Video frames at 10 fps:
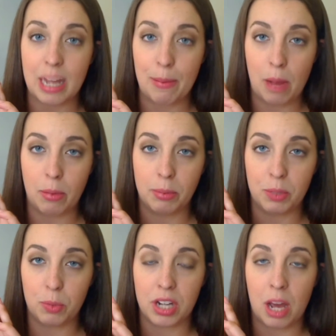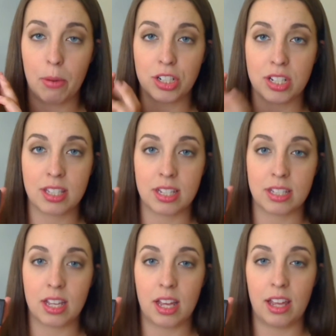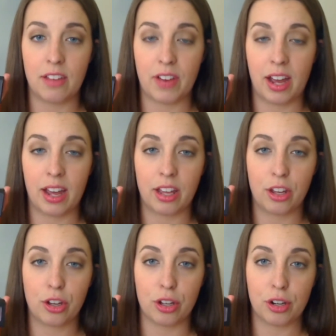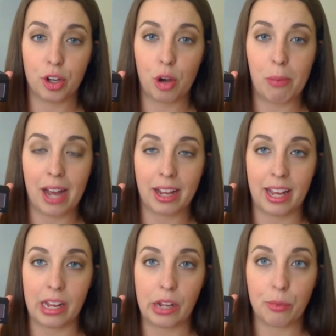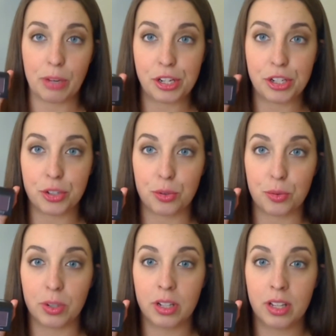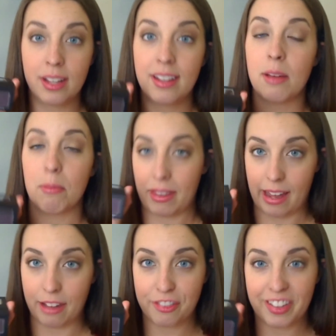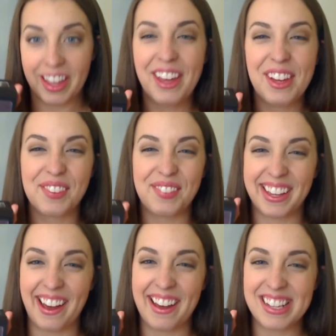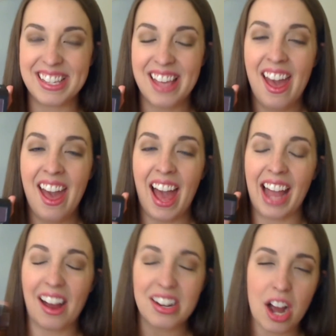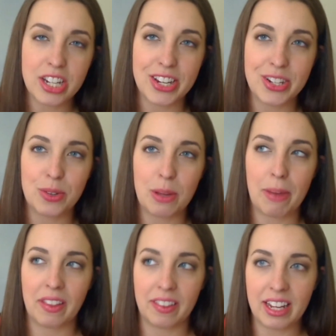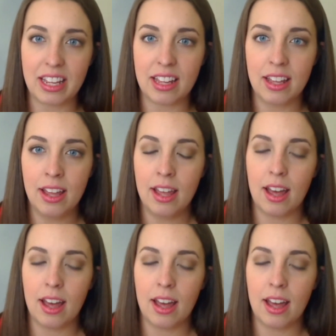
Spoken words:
I probably would not purchase this if I could go back and redo my life, because I got talked into it by the lady